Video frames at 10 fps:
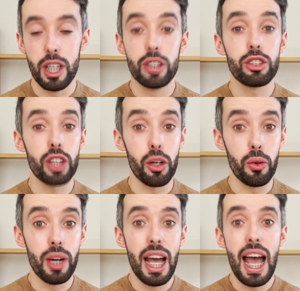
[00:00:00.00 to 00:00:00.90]

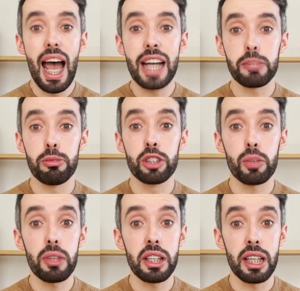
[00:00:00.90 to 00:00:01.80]
So x plus
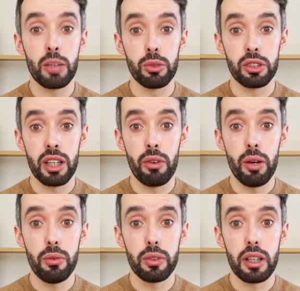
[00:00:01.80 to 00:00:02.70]
3 equals zero,